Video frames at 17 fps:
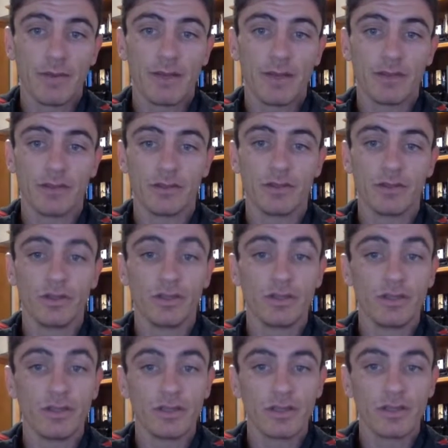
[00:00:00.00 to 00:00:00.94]
has alluded
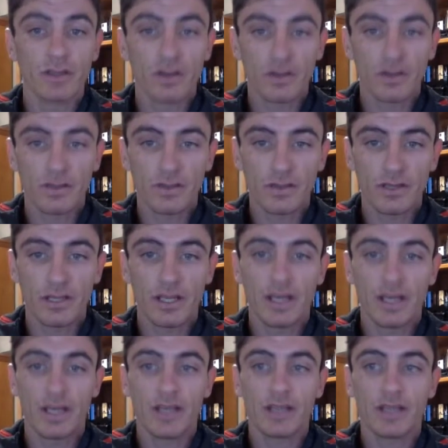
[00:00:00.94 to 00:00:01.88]
to this constantly,
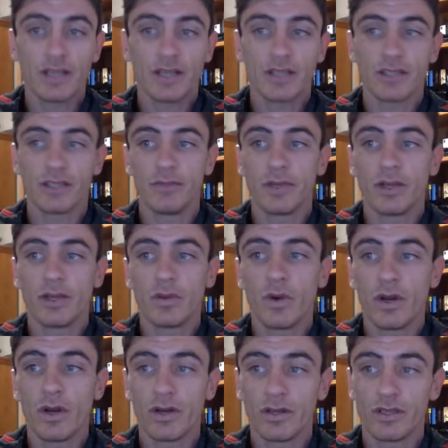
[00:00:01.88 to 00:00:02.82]
and he's actually been
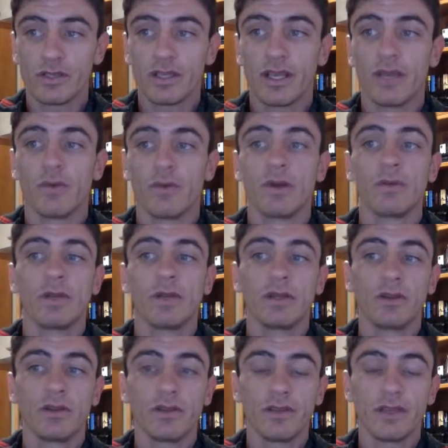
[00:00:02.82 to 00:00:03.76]
quoted as saying, when we
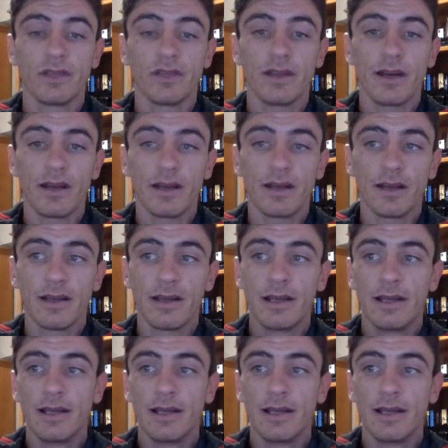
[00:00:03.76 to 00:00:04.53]
look at the data,